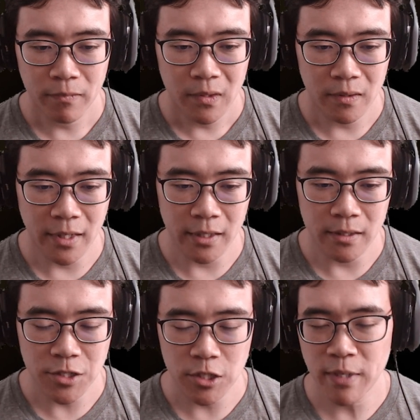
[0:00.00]
then
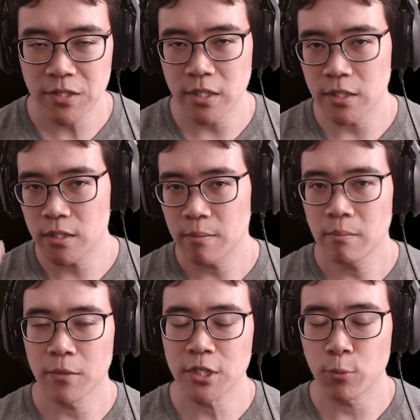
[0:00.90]
it just makes things
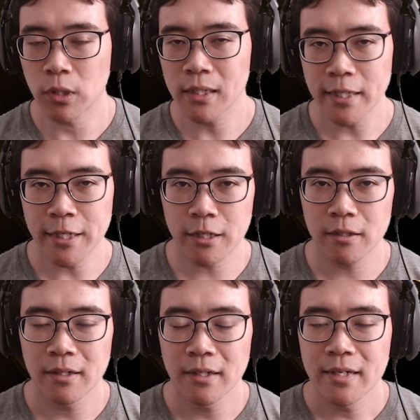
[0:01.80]
much more
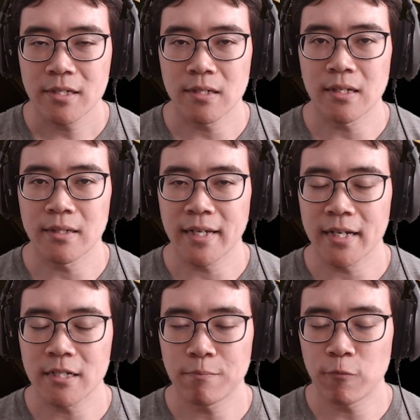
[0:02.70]
clear, so then
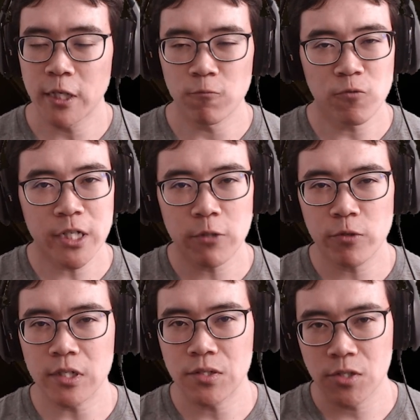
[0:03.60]
that we can really,
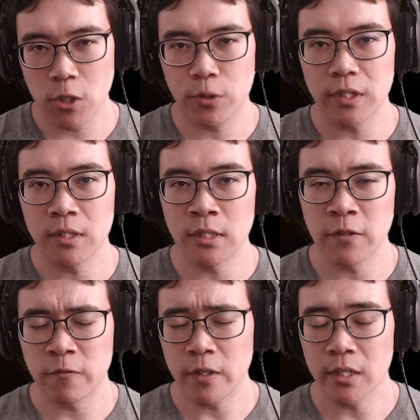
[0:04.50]
really soak in
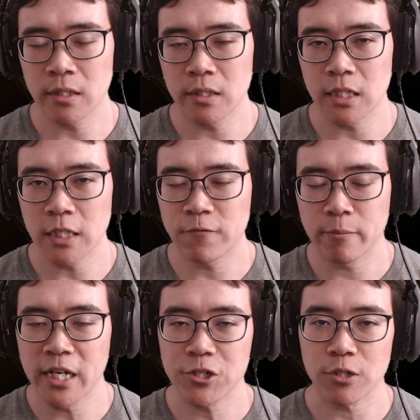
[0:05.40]
the
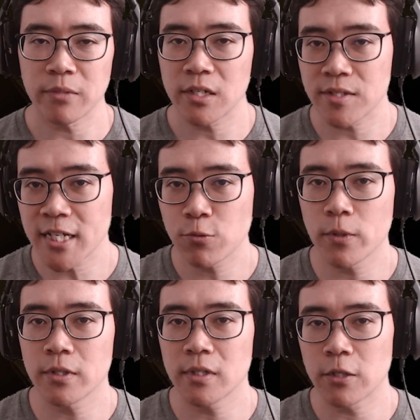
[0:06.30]
information, because that's
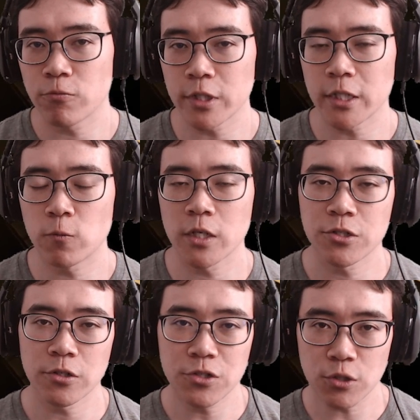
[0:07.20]
what they really want
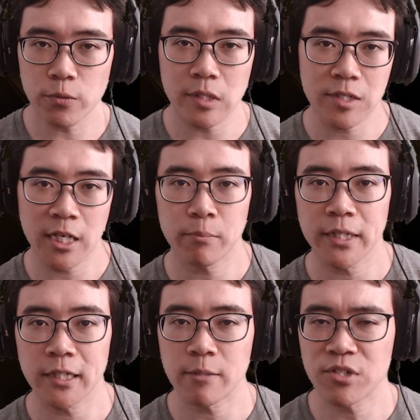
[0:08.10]
you to do with these
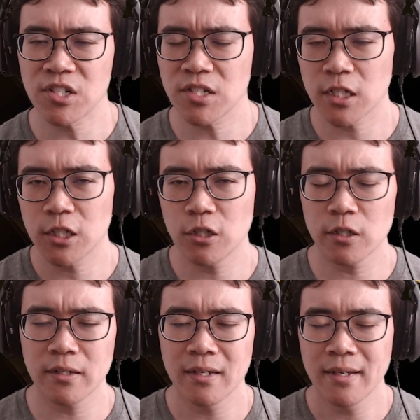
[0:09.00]
gameplay clips. Just
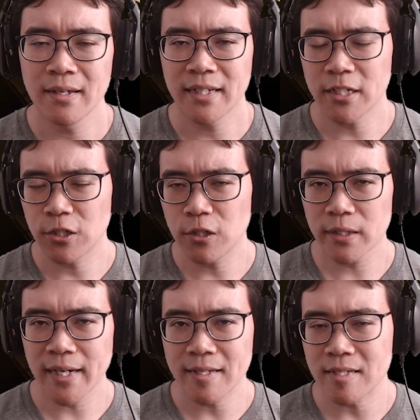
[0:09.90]
get a good
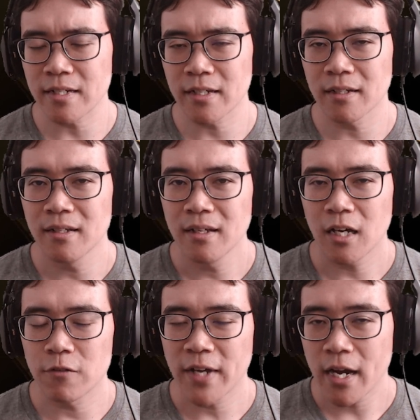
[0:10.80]
idea
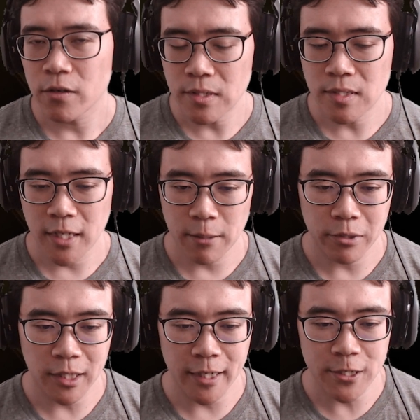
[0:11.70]
of how this game
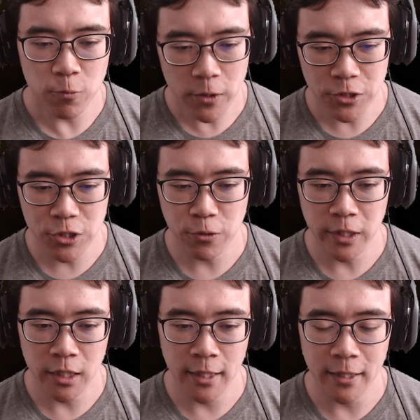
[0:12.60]
plays, what you're doing
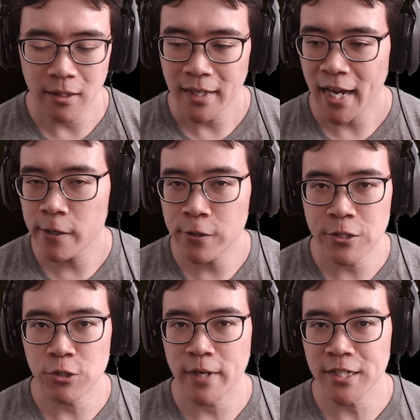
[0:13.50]
in it, how you're
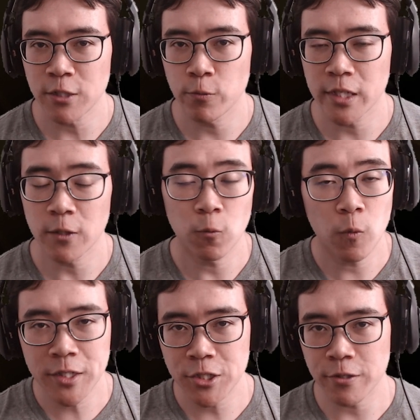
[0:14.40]
interacting with it,
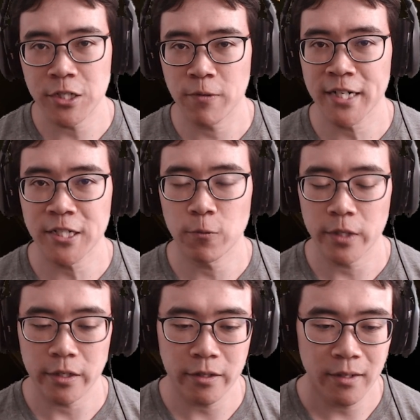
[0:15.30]
what you're interacting
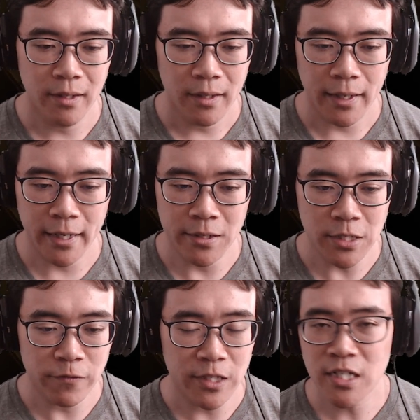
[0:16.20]
with. And
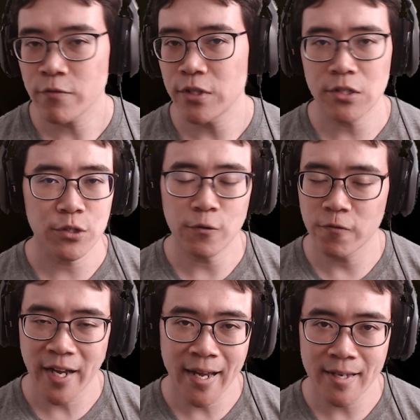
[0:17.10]
if they did everything too
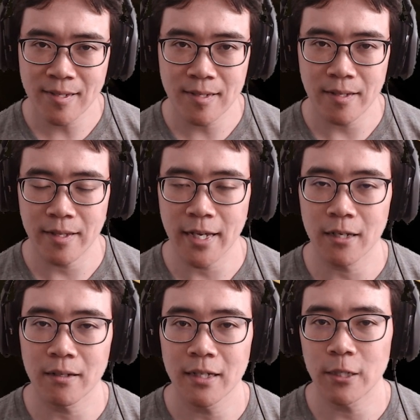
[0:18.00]
fast,
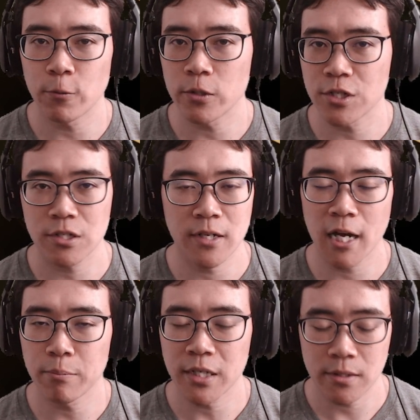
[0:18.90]
then it would just
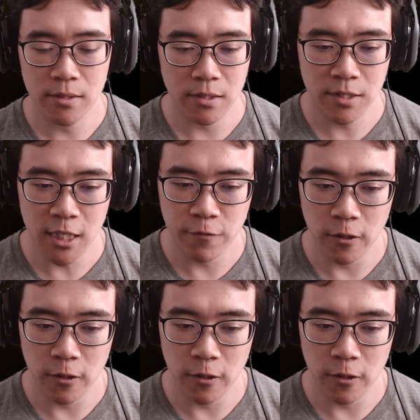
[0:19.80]
not be as successful.